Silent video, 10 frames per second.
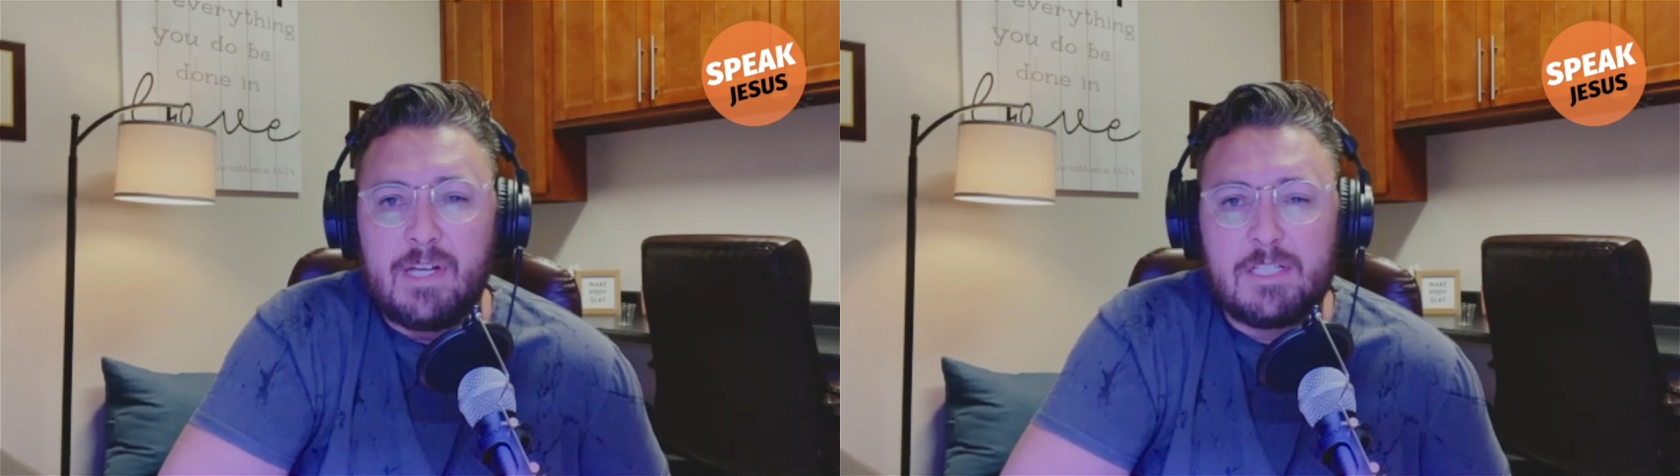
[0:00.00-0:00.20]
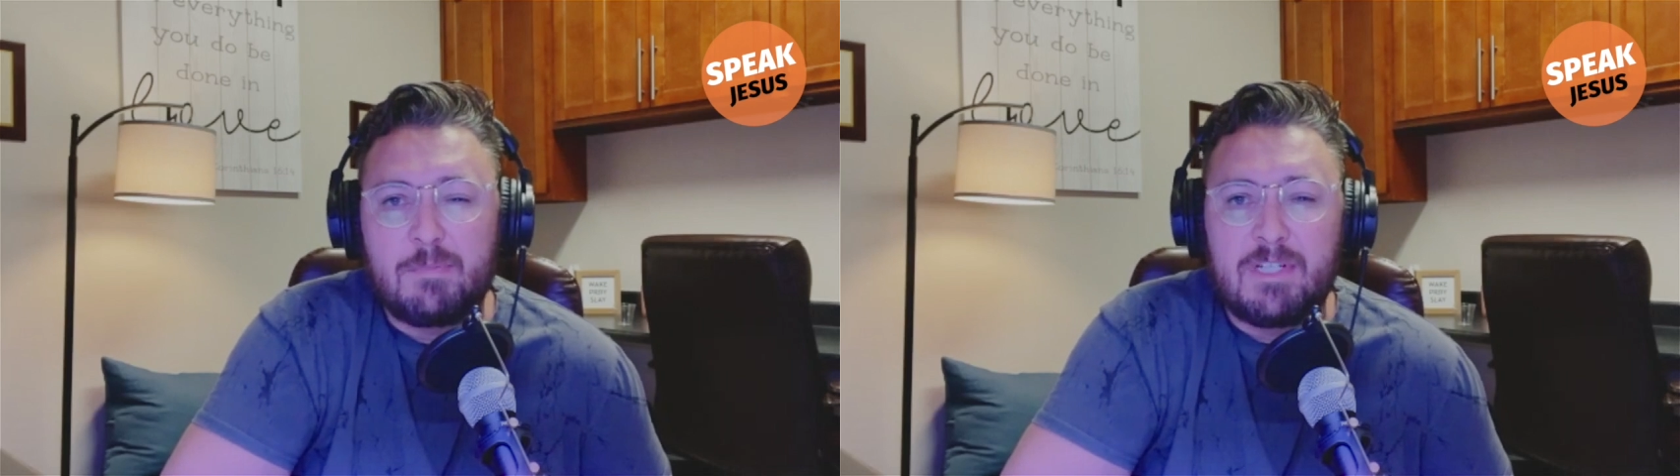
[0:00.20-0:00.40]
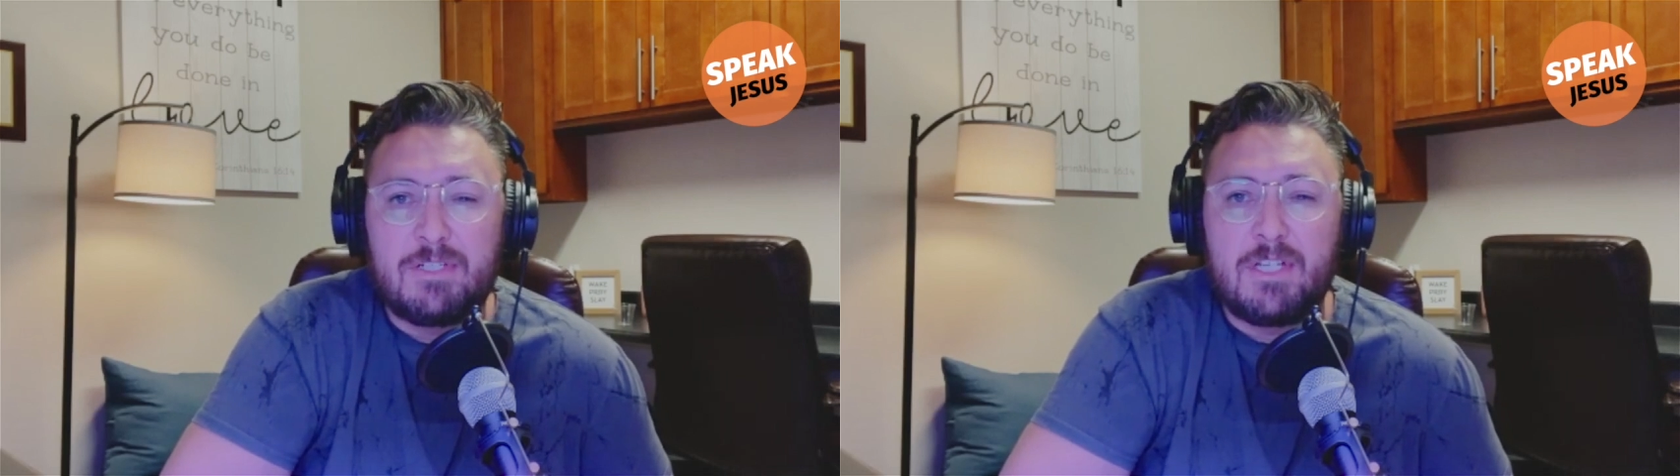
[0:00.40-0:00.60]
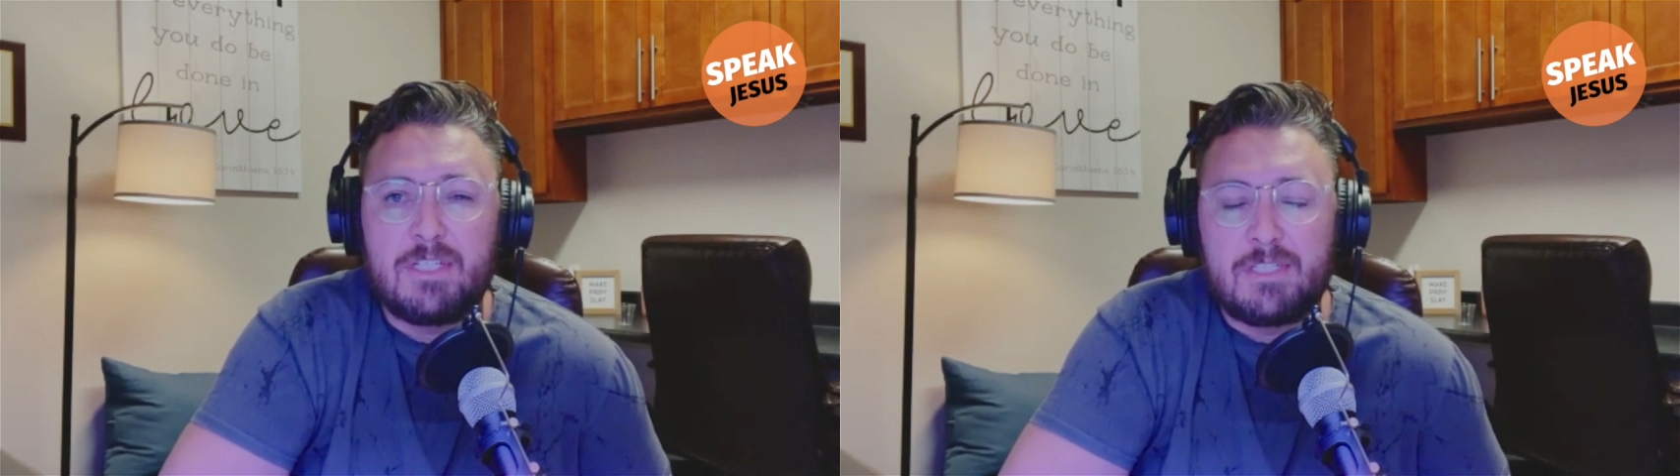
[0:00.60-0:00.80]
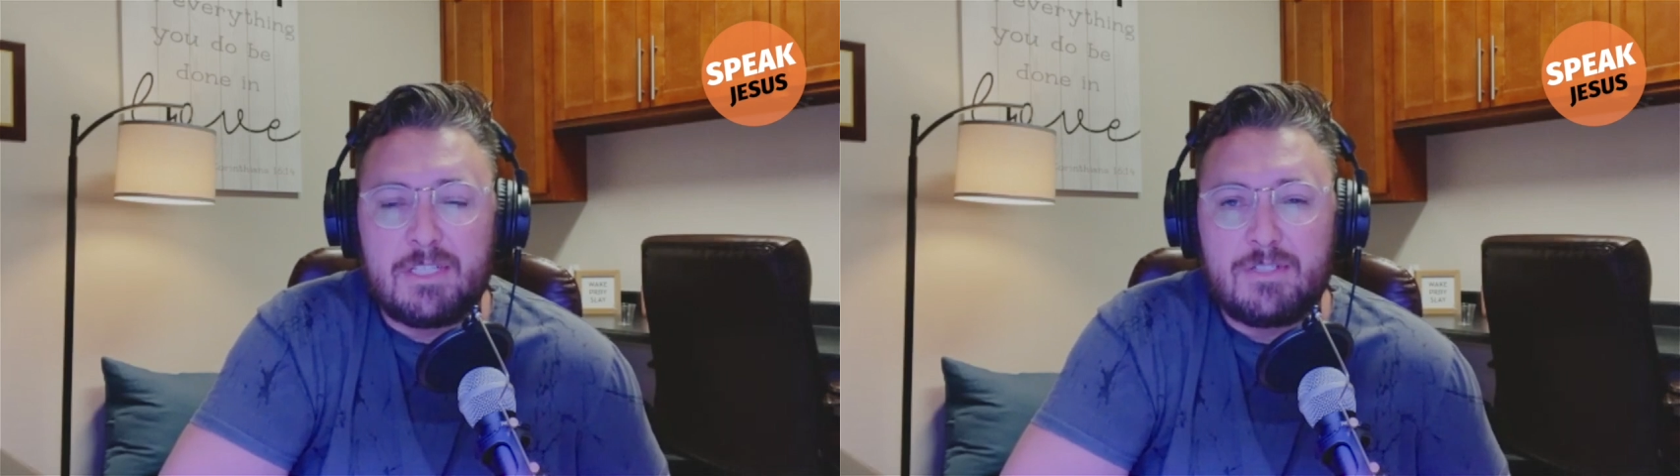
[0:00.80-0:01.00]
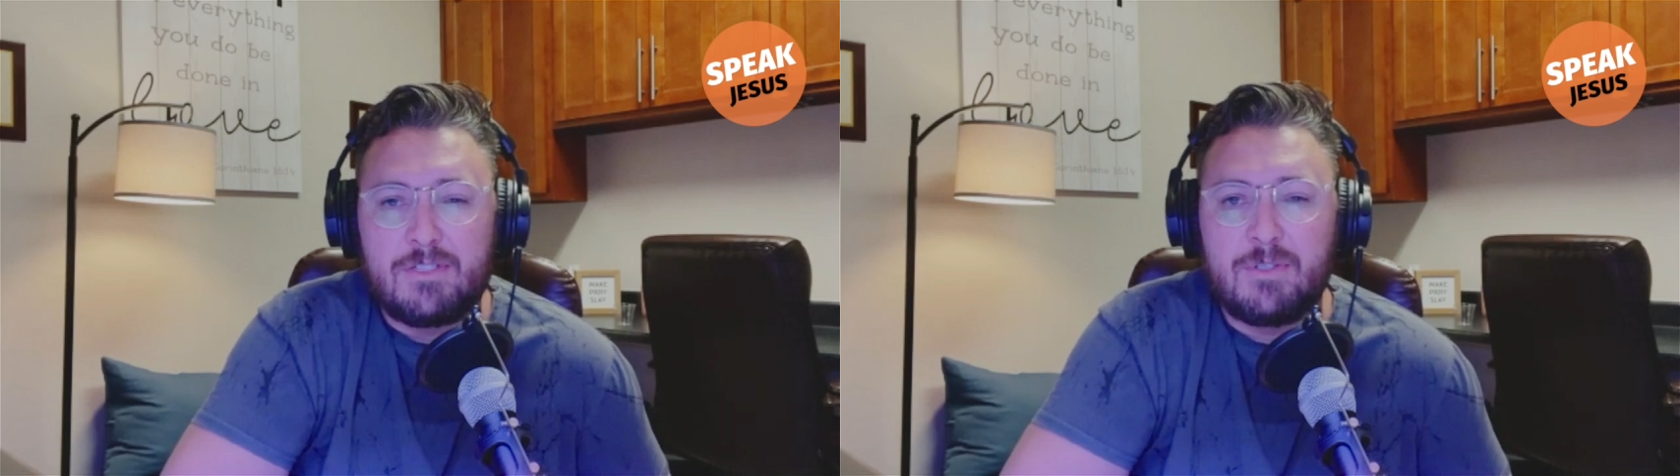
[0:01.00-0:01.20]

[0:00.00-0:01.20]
to speak Jesus into.